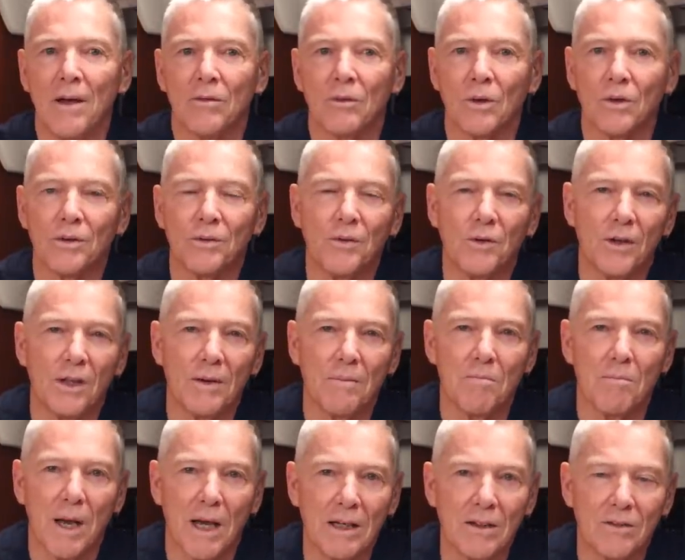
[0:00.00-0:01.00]
Roller
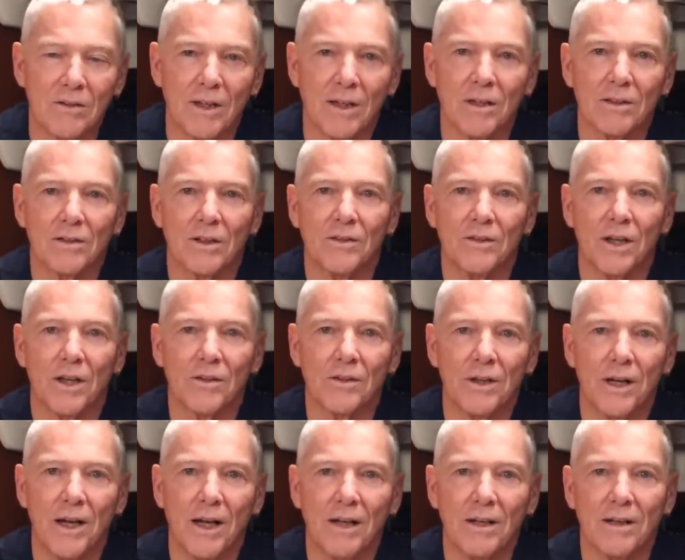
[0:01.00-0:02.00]
furling mainsails, on the other
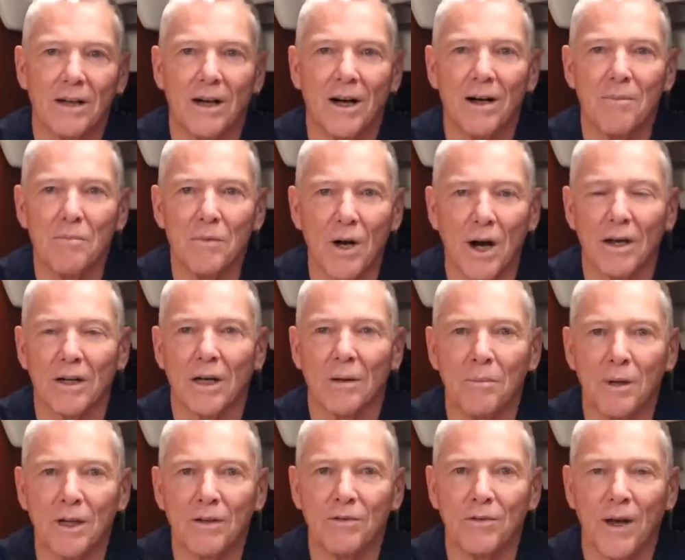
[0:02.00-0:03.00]
hand, I'm not a
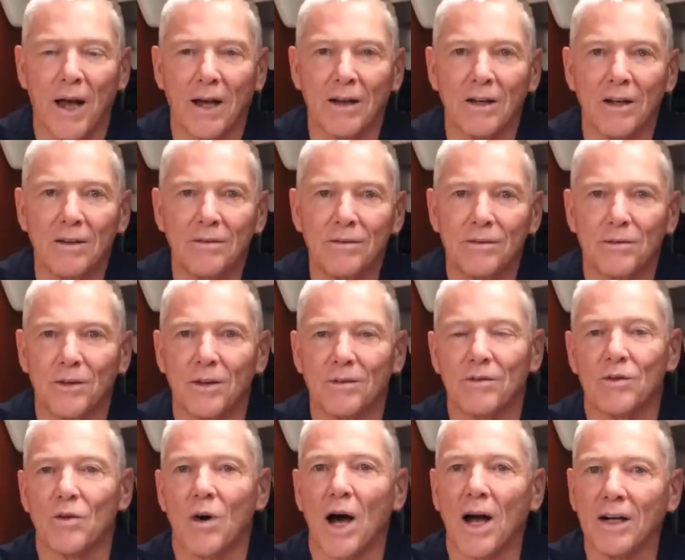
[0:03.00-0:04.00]
big fan of for a
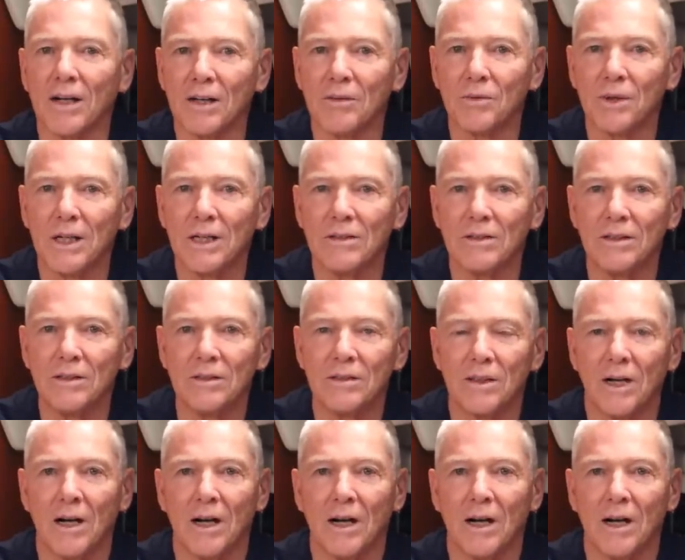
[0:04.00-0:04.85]
variety of reasons.